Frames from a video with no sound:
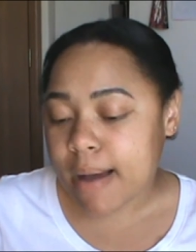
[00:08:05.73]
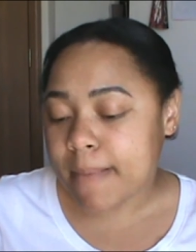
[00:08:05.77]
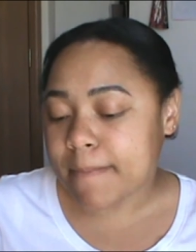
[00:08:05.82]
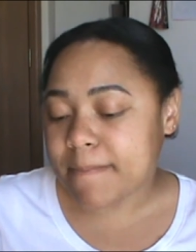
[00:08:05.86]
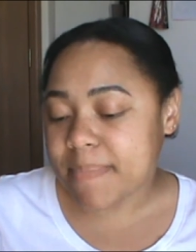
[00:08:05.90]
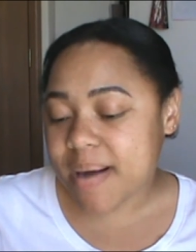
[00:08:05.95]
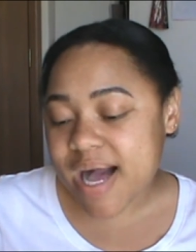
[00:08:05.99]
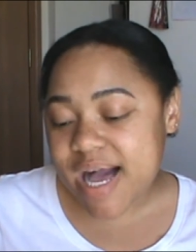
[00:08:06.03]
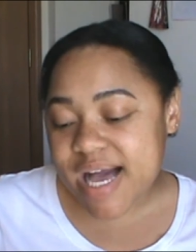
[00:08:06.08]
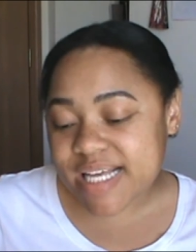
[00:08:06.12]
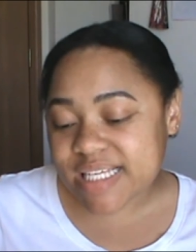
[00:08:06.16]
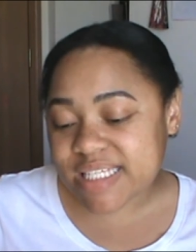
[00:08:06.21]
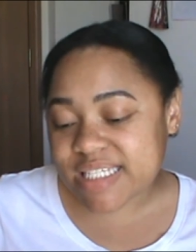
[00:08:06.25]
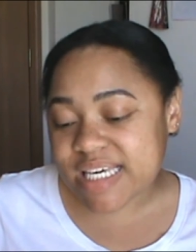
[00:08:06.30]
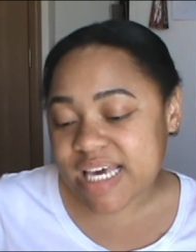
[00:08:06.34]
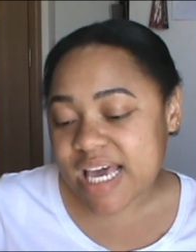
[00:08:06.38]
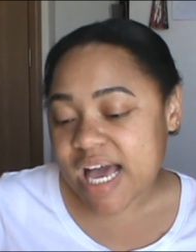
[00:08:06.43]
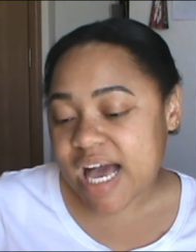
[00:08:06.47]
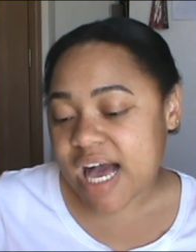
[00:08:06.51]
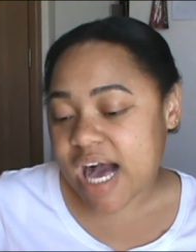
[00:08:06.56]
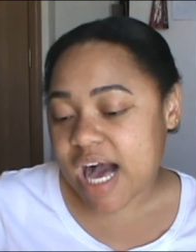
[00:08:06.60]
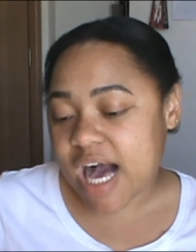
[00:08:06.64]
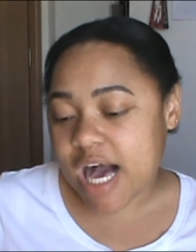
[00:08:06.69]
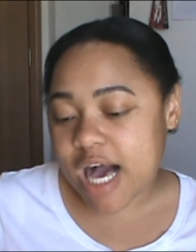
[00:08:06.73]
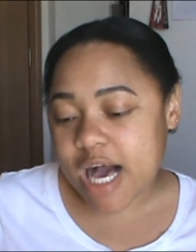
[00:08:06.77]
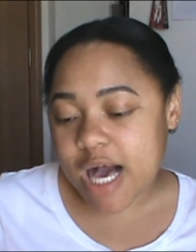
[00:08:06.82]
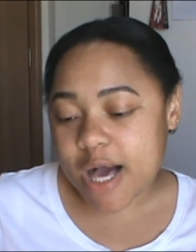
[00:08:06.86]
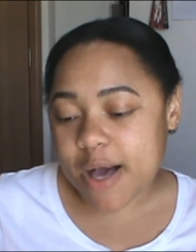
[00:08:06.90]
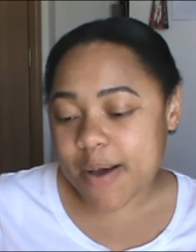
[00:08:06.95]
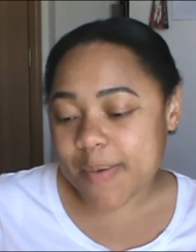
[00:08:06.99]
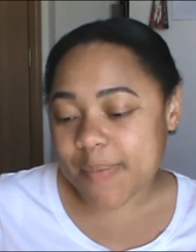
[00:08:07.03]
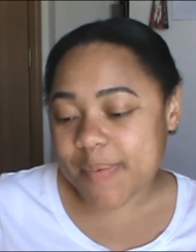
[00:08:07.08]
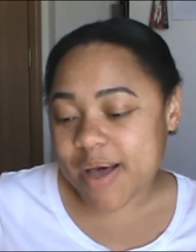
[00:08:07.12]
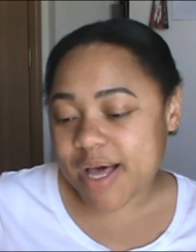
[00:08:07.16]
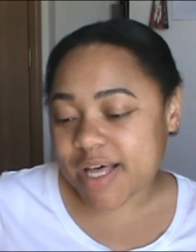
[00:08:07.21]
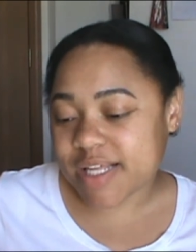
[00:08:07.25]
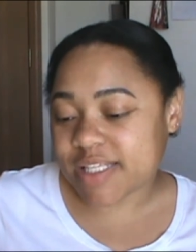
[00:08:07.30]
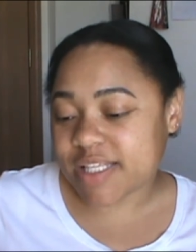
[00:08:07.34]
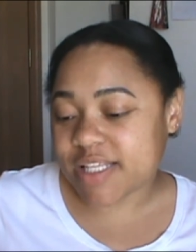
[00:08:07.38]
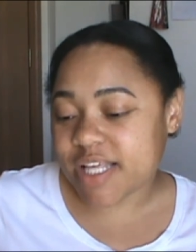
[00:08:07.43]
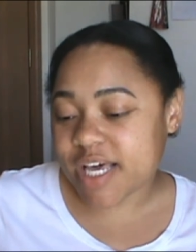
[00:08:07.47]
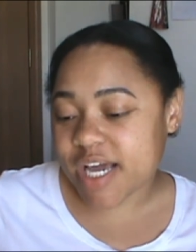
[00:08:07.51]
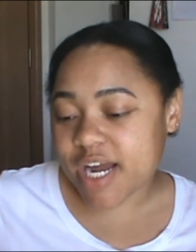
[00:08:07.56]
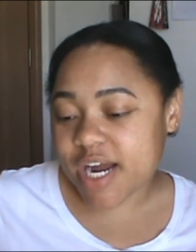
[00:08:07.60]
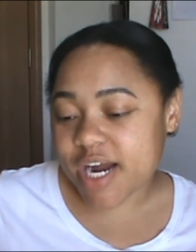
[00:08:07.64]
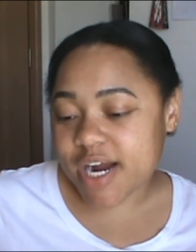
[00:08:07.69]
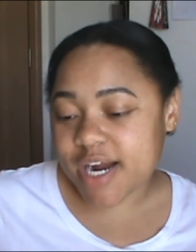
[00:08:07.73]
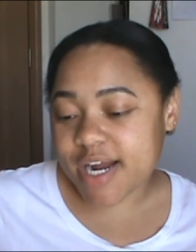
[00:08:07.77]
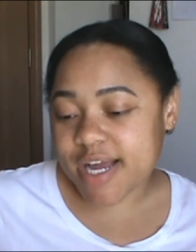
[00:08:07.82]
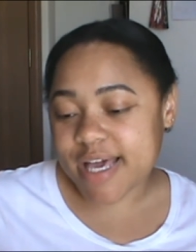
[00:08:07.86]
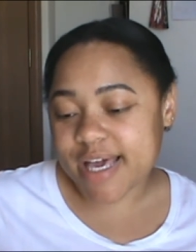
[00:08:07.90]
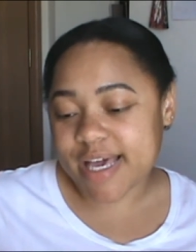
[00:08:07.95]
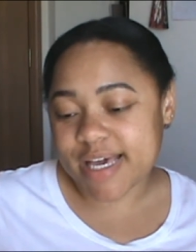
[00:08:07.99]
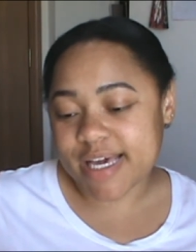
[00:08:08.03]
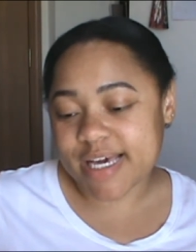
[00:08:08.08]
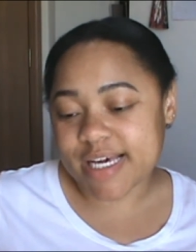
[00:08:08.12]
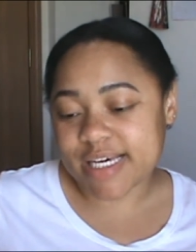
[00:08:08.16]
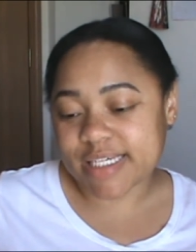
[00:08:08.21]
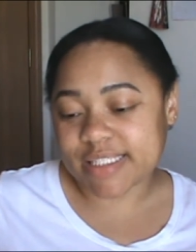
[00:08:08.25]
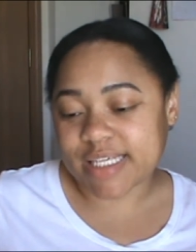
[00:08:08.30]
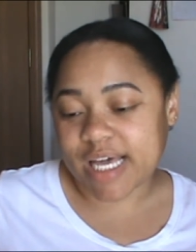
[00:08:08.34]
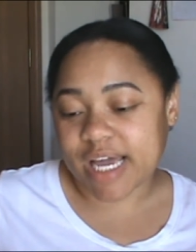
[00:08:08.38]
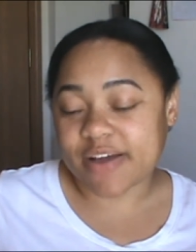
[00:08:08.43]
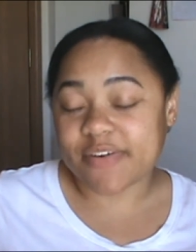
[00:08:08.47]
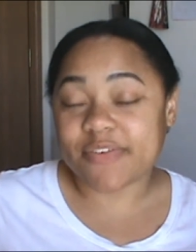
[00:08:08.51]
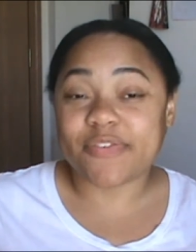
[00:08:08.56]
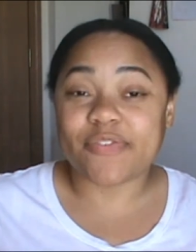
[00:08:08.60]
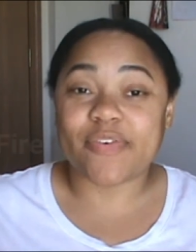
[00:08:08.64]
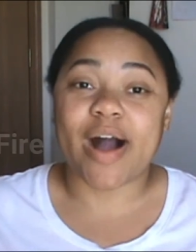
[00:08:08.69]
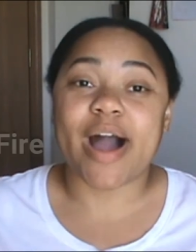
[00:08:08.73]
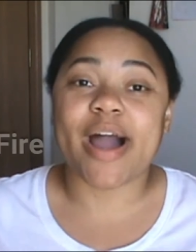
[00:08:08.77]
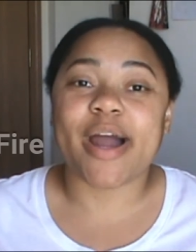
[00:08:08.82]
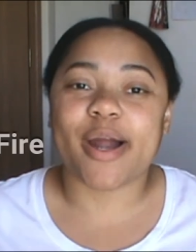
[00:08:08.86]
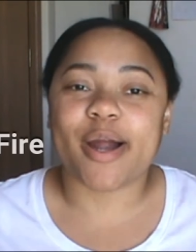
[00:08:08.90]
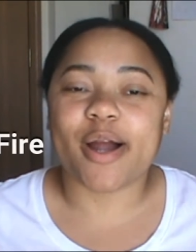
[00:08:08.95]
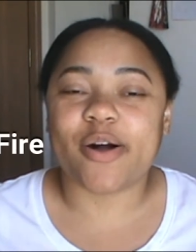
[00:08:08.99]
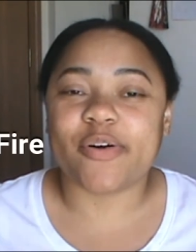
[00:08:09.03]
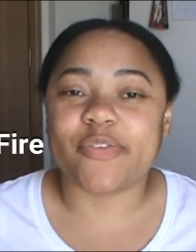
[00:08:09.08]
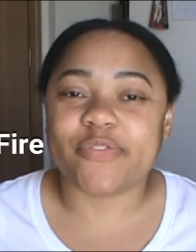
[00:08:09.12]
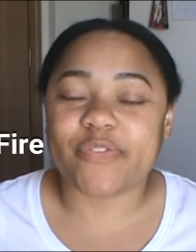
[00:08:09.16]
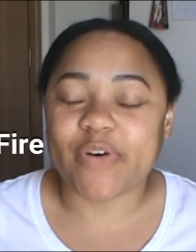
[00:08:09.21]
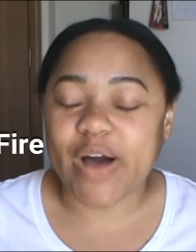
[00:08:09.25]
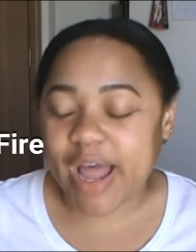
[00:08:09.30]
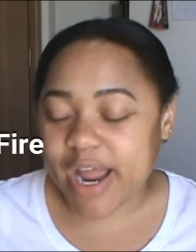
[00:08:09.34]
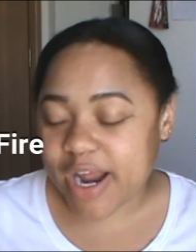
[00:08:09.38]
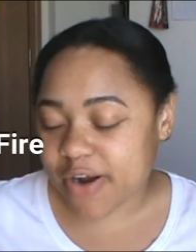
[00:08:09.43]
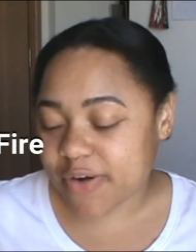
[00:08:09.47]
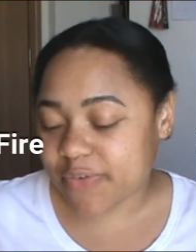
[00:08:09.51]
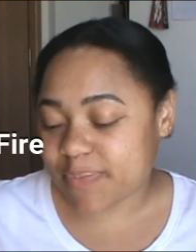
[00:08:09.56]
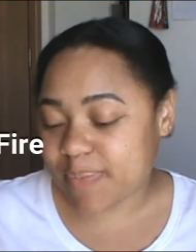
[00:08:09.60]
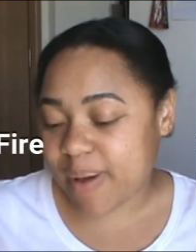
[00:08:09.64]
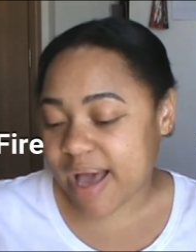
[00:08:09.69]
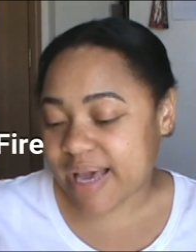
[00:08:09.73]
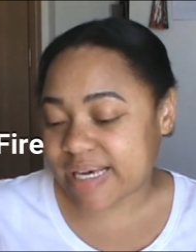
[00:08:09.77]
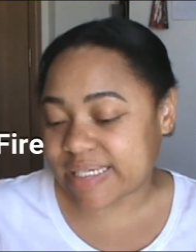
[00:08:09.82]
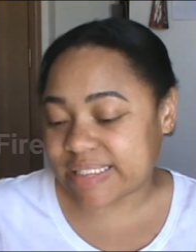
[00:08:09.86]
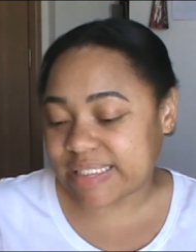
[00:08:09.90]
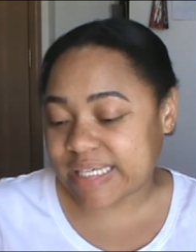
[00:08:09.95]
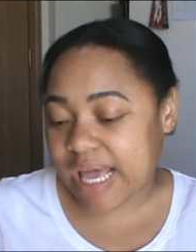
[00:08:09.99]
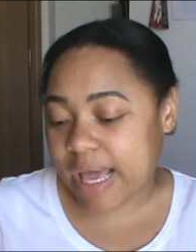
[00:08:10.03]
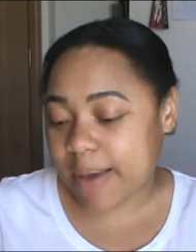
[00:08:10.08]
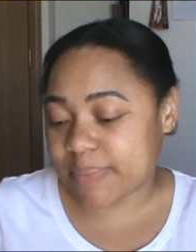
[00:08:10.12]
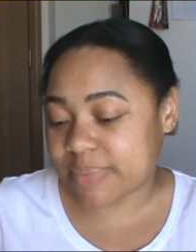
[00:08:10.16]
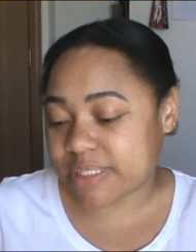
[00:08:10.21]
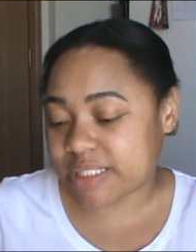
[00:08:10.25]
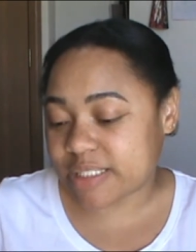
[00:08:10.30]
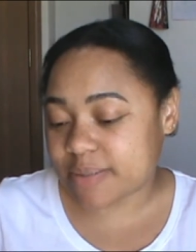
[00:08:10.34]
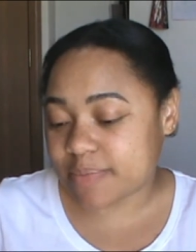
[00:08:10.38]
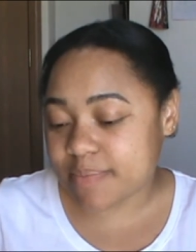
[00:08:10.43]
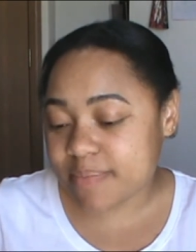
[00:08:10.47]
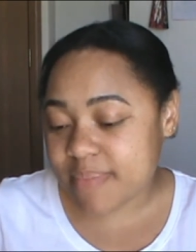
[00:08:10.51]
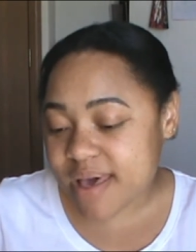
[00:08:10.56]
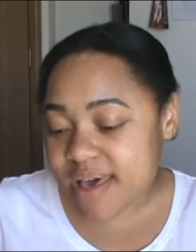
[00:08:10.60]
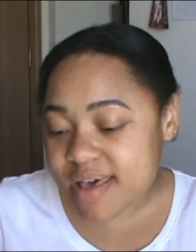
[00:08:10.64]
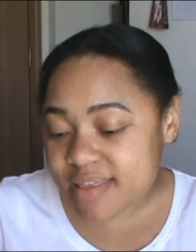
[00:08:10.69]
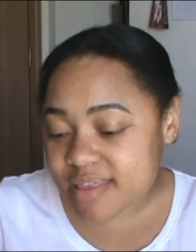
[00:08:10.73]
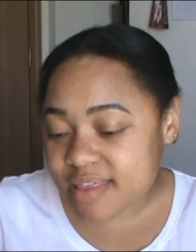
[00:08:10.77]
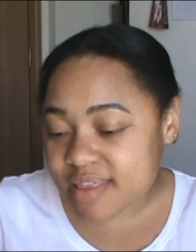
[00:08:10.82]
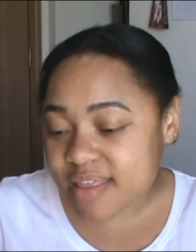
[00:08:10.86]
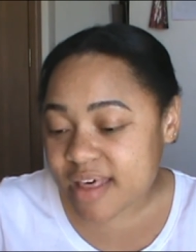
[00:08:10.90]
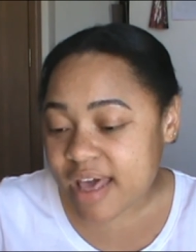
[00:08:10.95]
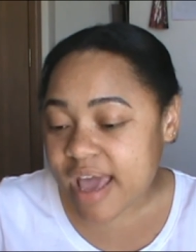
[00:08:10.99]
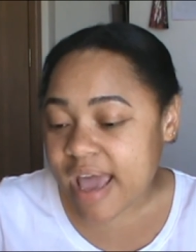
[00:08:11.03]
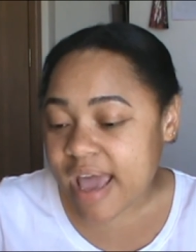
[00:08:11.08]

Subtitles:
But there is like 5 Fire on Fire by Sam Smith,